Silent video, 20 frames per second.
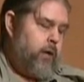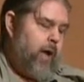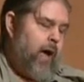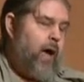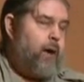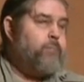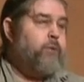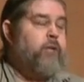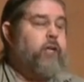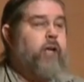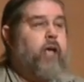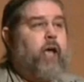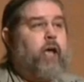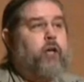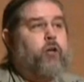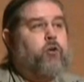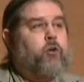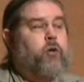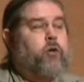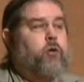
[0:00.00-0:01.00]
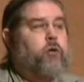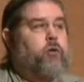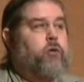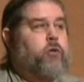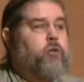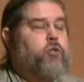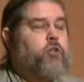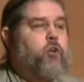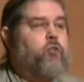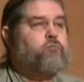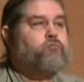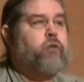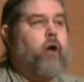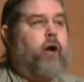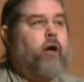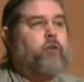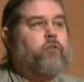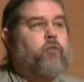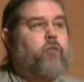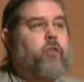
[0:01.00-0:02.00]
Happened again just
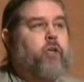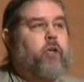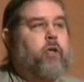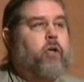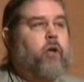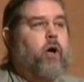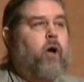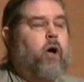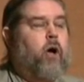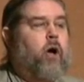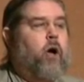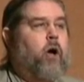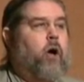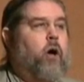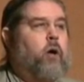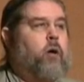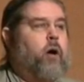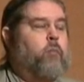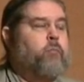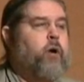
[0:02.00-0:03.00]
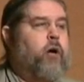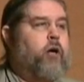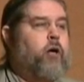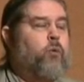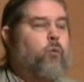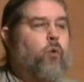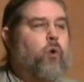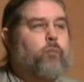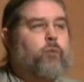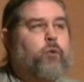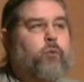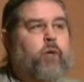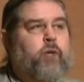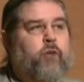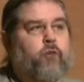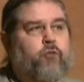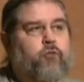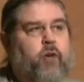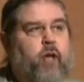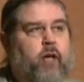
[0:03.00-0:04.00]
prior to the American War
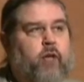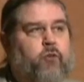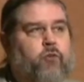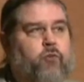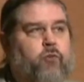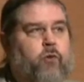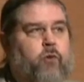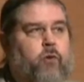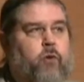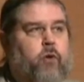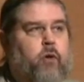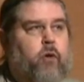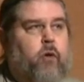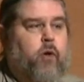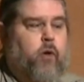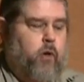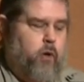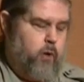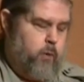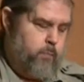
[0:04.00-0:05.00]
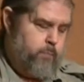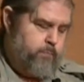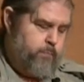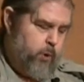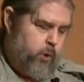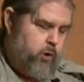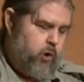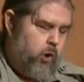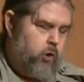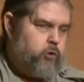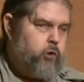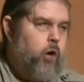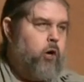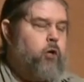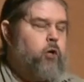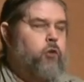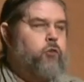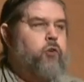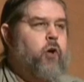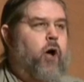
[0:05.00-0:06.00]
between the states. A book called
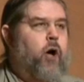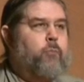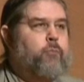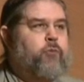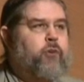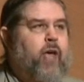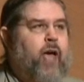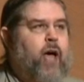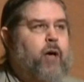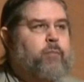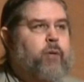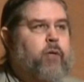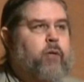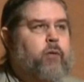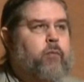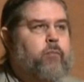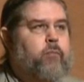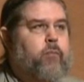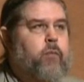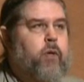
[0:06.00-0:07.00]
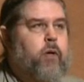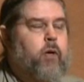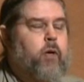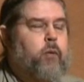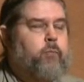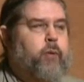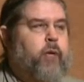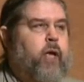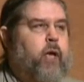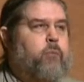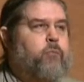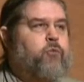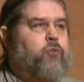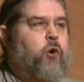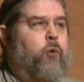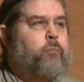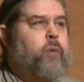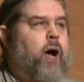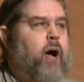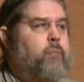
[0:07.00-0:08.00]
Uncle Tom's Cabin became
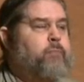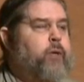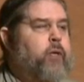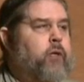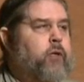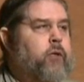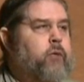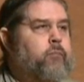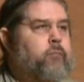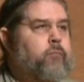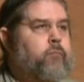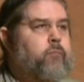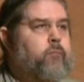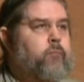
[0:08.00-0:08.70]
so popular,